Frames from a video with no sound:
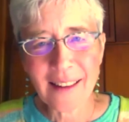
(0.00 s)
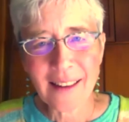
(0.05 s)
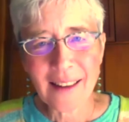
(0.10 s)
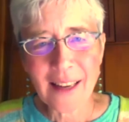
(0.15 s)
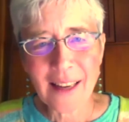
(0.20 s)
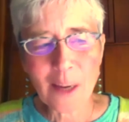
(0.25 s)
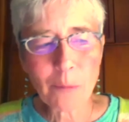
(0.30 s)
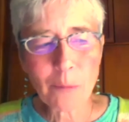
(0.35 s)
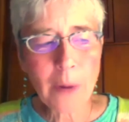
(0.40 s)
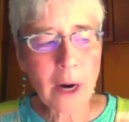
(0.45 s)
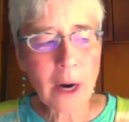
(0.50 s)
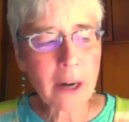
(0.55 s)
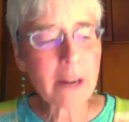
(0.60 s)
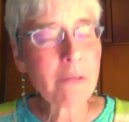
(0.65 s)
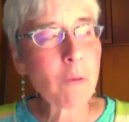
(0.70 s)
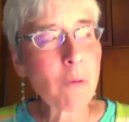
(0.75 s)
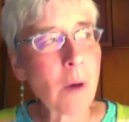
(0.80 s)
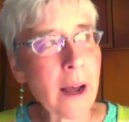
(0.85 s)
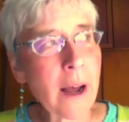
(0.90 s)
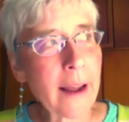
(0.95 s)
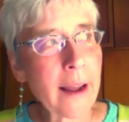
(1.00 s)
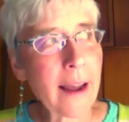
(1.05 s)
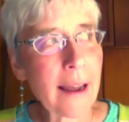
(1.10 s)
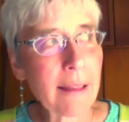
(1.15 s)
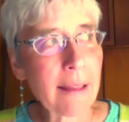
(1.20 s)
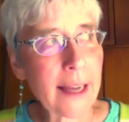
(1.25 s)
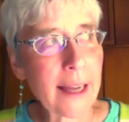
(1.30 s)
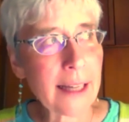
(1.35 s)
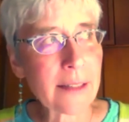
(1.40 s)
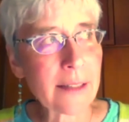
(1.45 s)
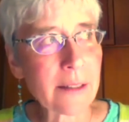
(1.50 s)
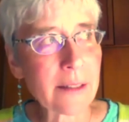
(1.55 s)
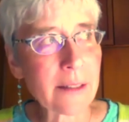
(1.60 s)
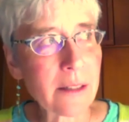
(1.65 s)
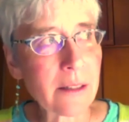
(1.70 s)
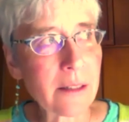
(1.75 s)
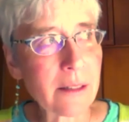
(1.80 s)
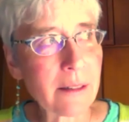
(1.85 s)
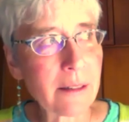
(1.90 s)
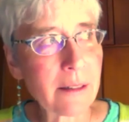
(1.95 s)
And part of why I like
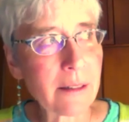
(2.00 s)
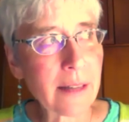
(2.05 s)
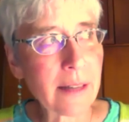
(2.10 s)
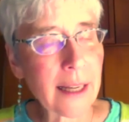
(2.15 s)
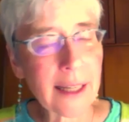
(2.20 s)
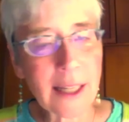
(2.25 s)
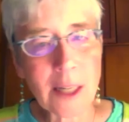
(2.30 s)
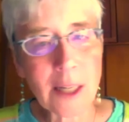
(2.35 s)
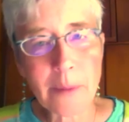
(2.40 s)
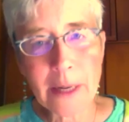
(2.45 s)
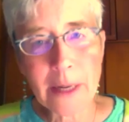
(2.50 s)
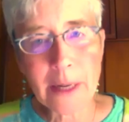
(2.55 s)
thinking about these